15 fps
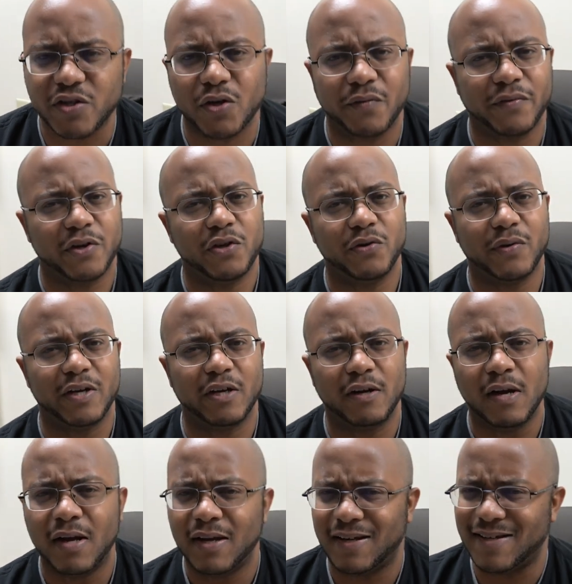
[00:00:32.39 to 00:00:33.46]
So if you're new here,
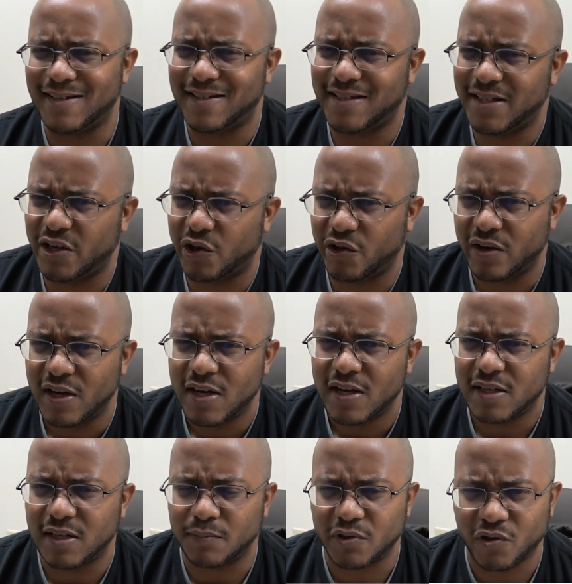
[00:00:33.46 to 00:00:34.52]
consider
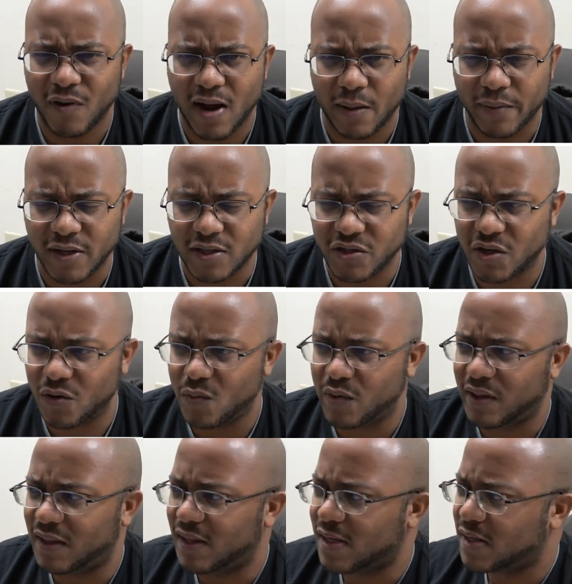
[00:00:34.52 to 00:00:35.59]
subscribing. So
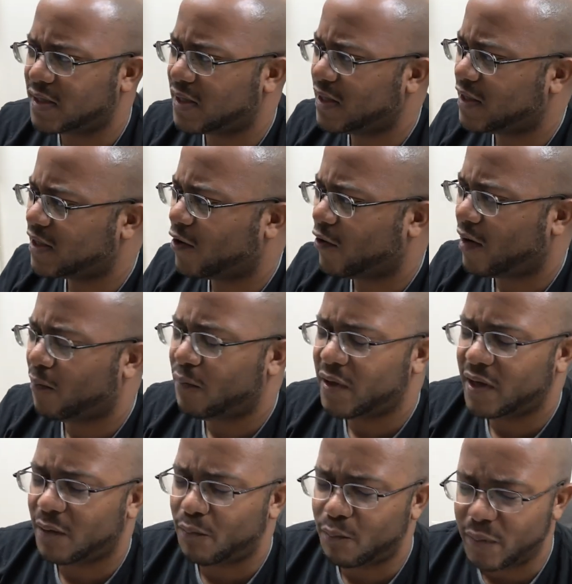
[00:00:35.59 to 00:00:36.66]
this is going to
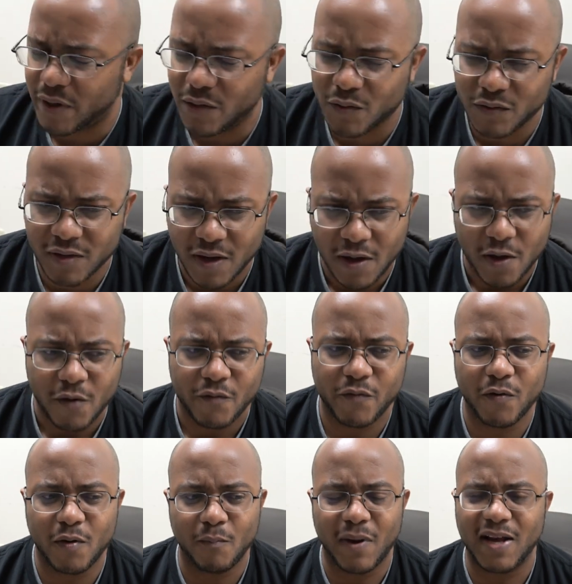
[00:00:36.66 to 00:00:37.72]
be a build
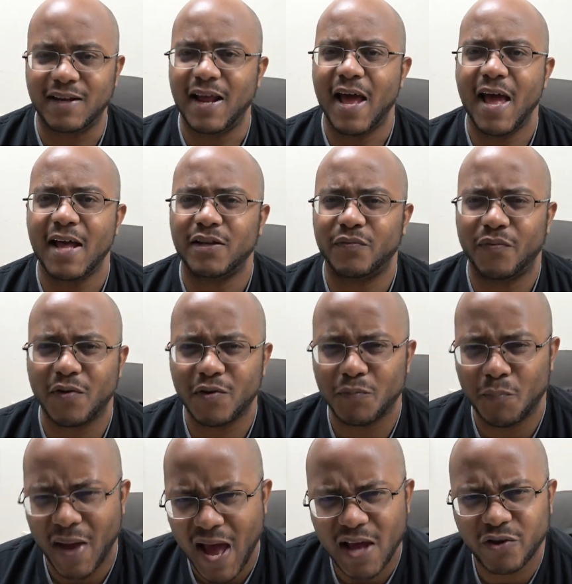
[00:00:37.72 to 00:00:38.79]
for my dad's
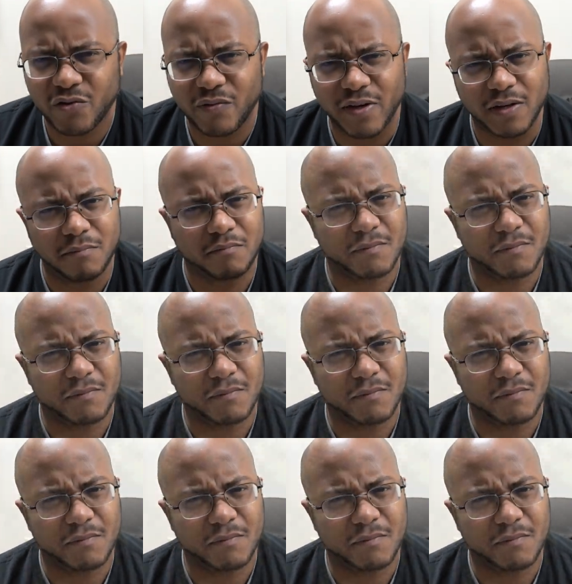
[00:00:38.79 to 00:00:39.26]
first pastorate.